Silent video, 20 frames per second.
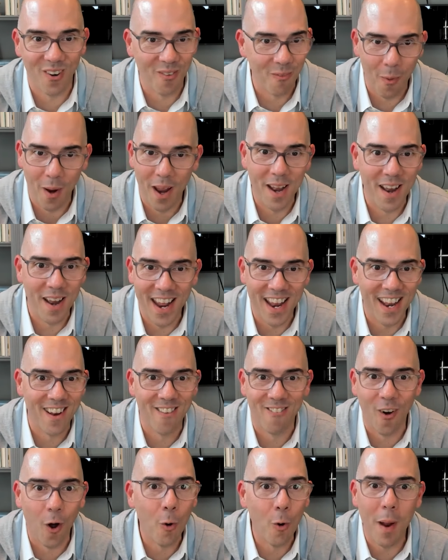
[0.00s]
in the
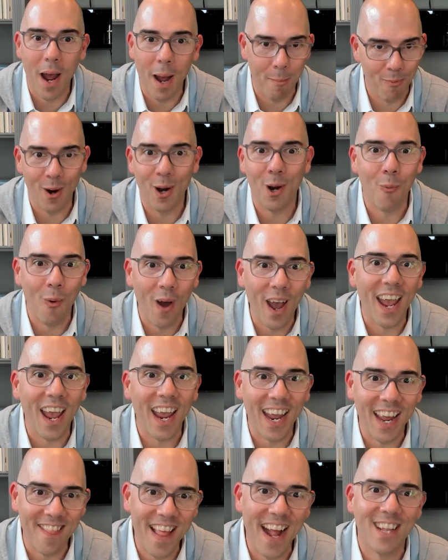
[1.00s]
roadmap right away.
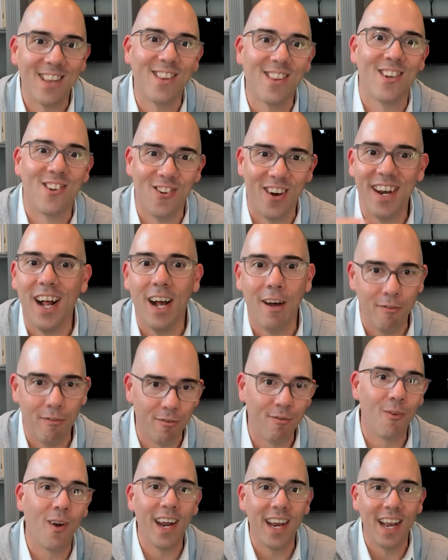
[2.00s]
And that's the trade-off,
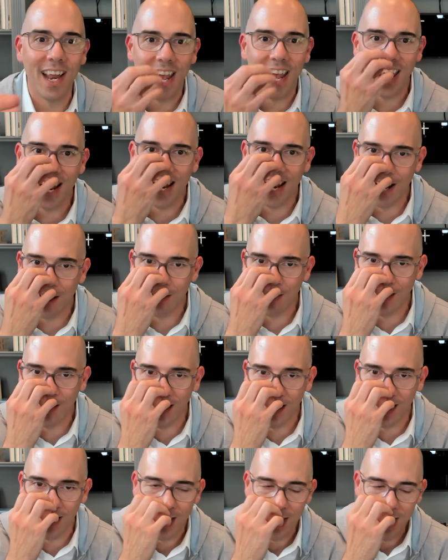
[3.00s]
right? And I
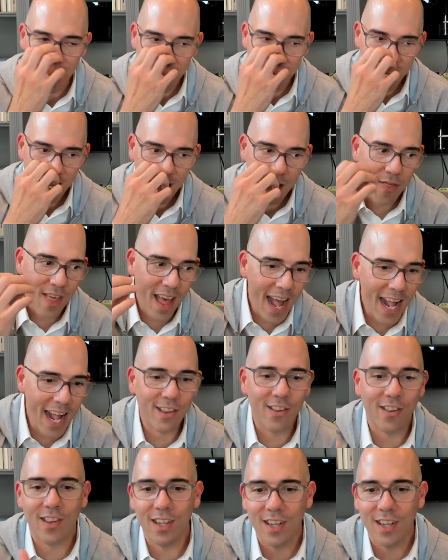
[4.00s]
think that's